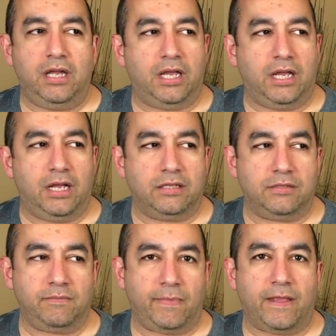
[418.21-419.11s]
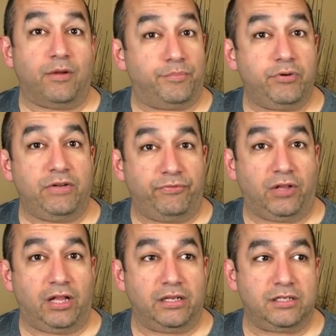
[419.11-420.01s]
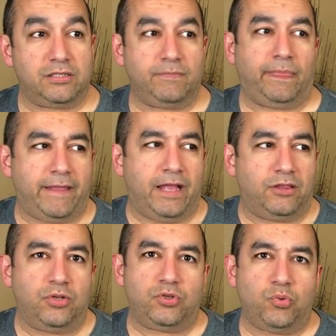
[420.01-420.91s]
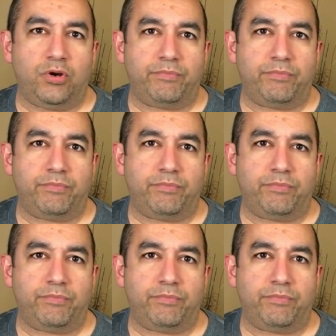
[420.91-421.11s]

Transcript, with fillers: and, you know, pretty flawless. And those were